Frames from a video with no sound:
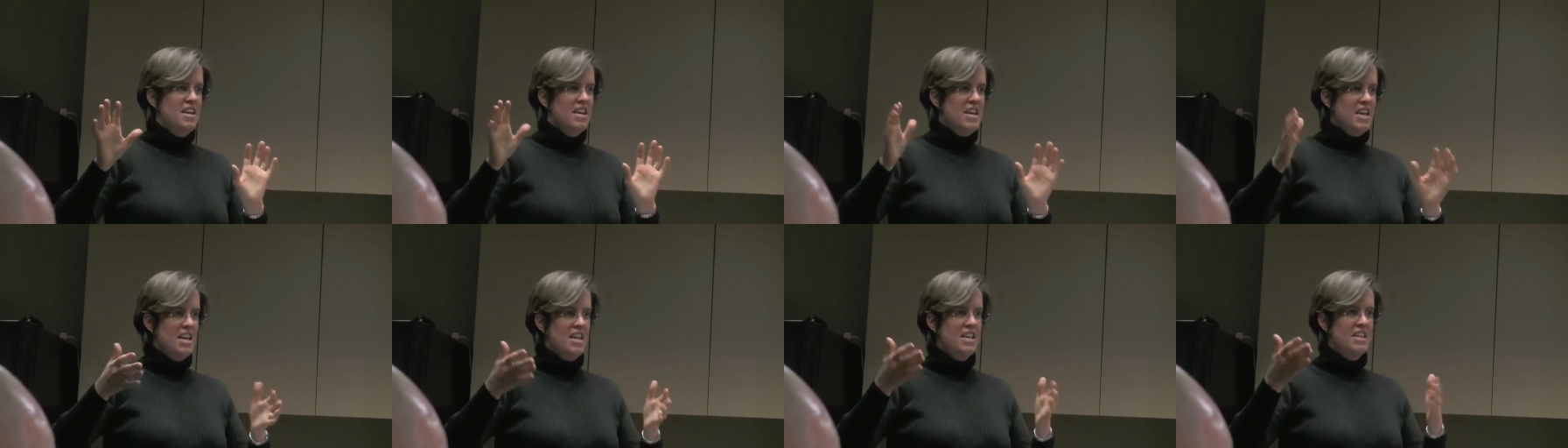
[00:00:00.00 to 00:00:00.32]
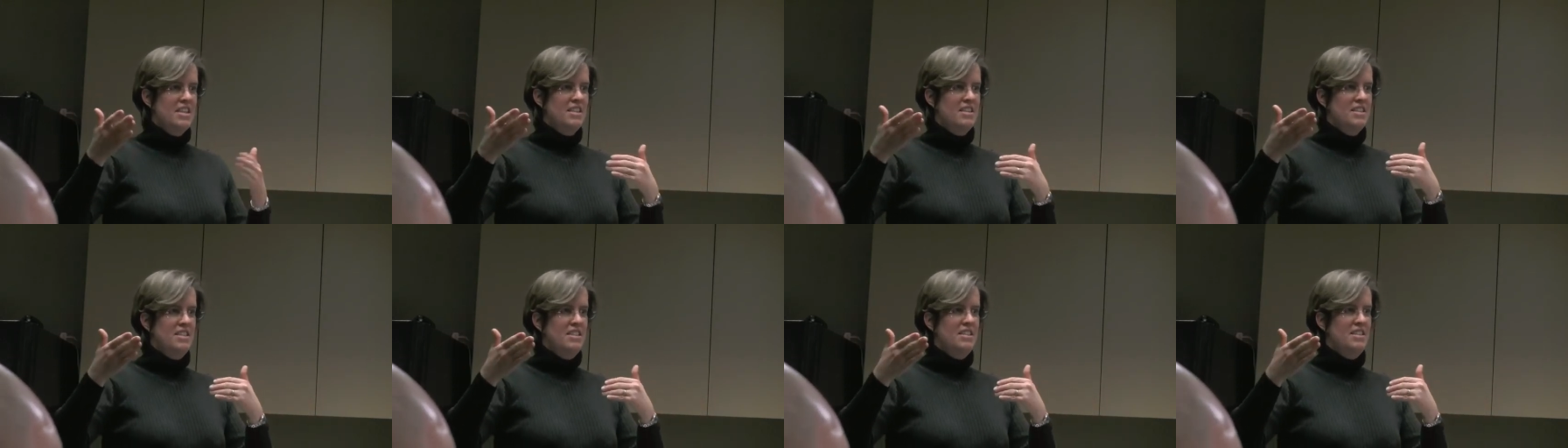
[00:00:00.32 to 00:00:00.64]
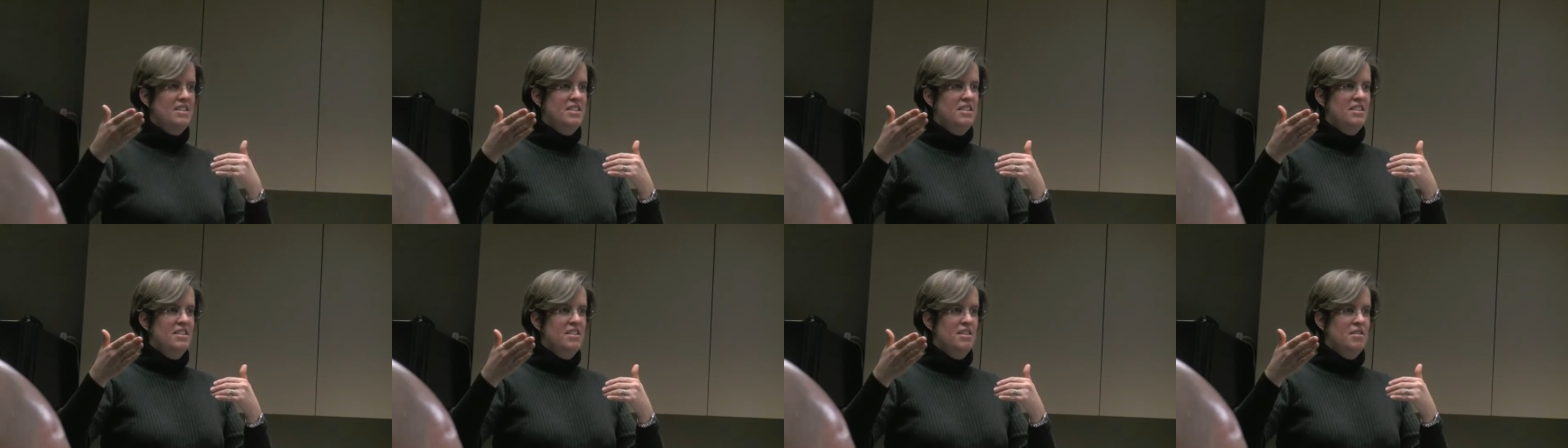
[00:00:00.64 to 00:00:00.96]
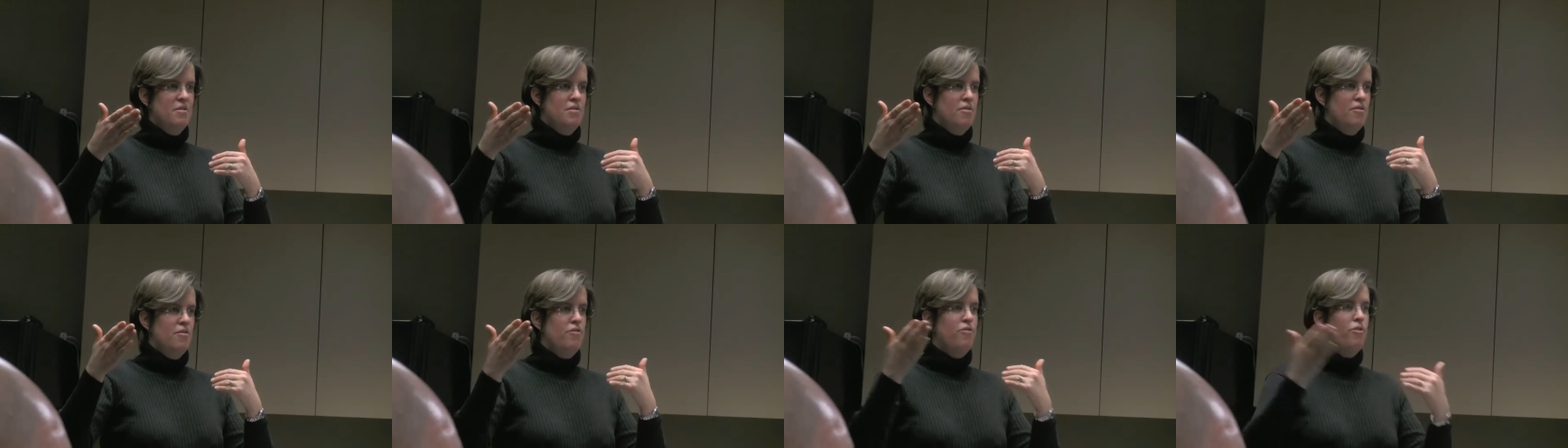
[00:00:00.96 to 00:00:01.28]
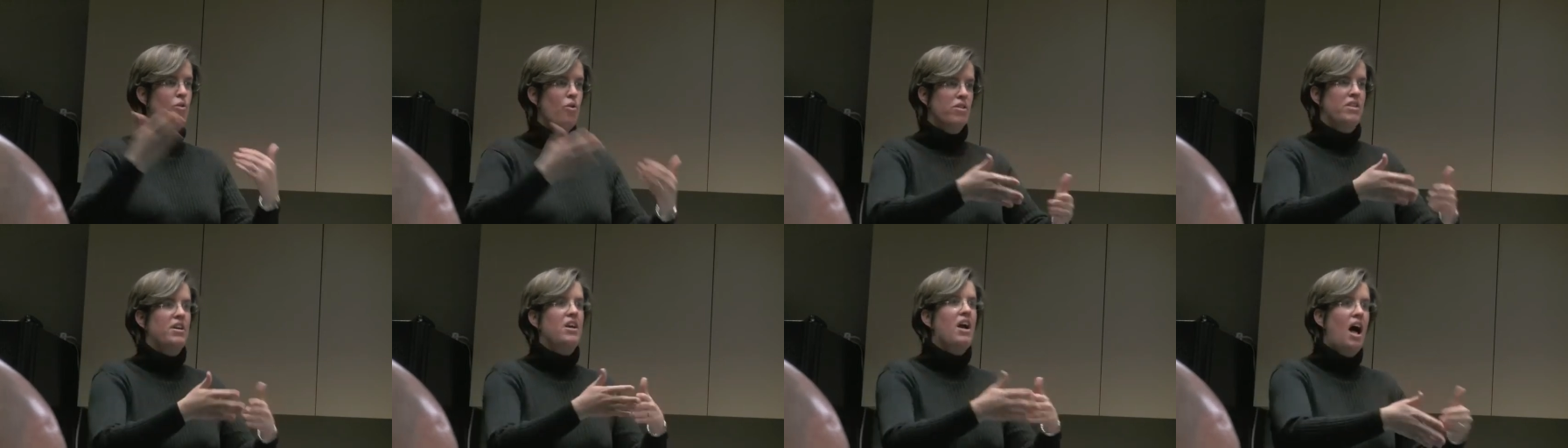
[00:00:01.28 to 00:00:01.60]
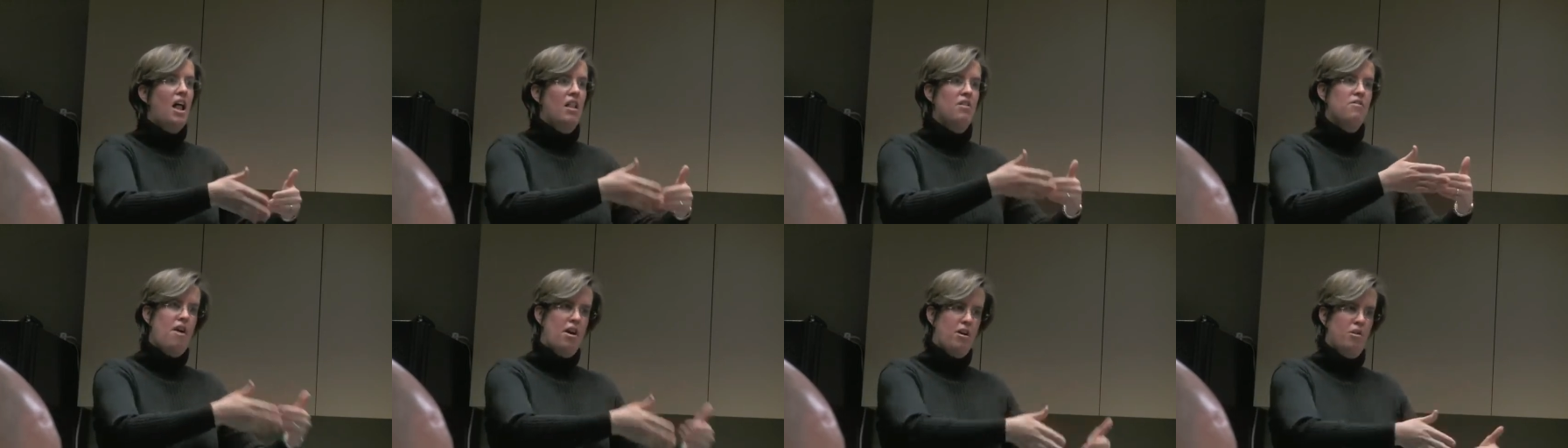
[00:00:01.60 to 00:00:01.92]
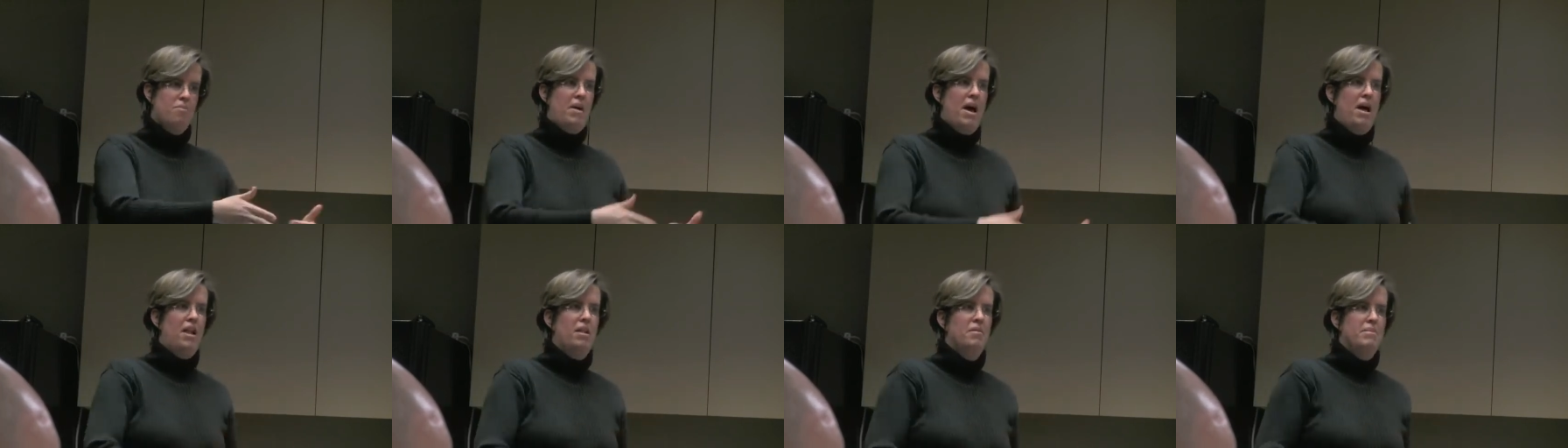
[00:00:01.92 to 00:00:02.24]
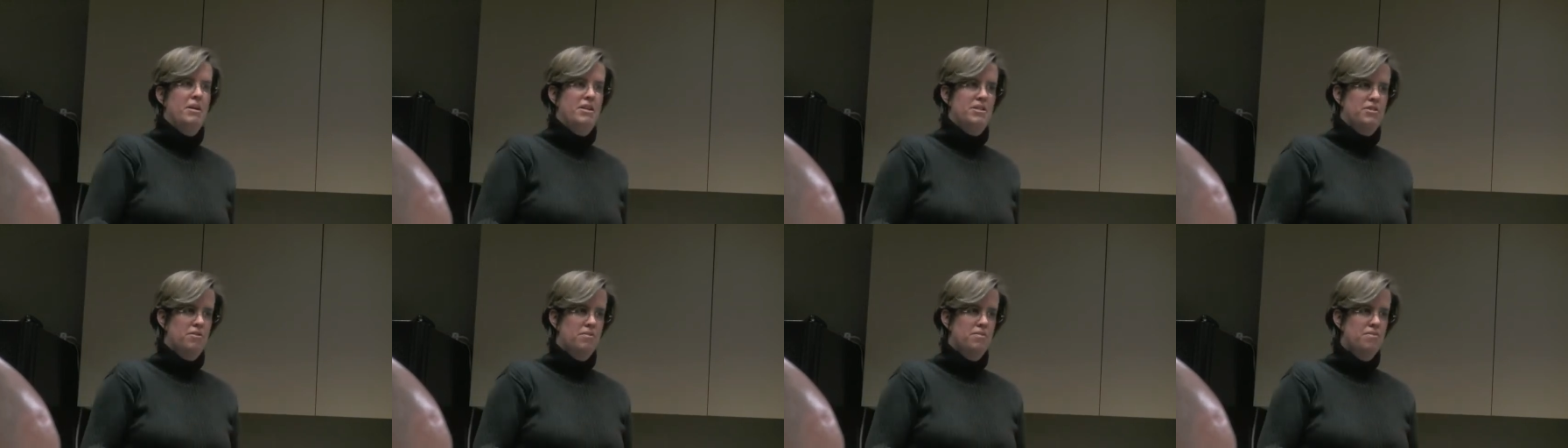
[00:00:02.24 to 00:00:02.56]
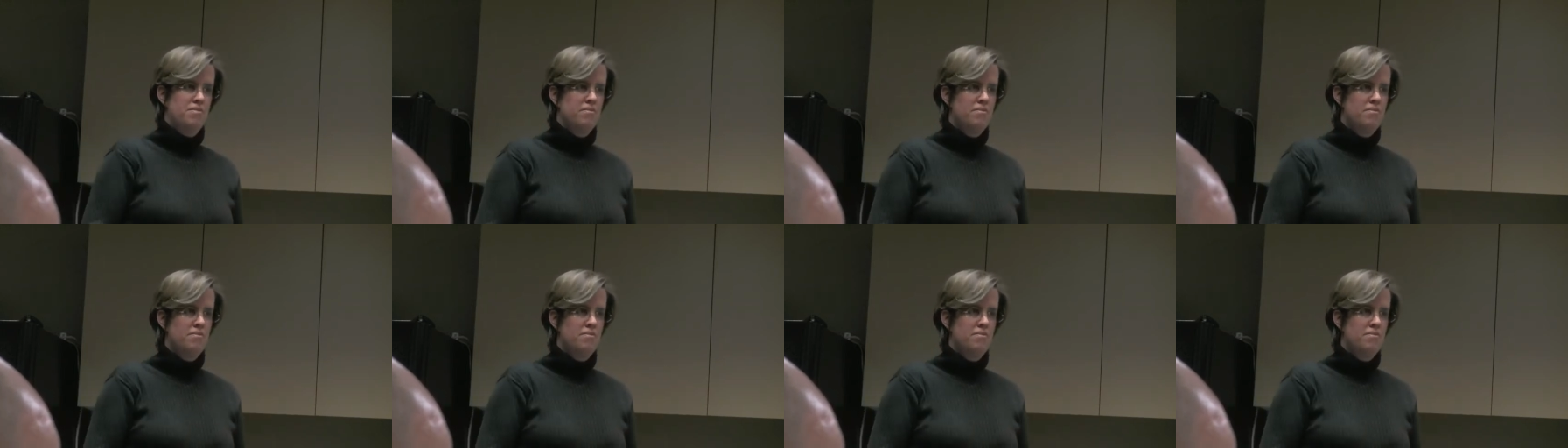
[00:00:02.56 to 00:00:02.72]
is for the Colorado ballot measure?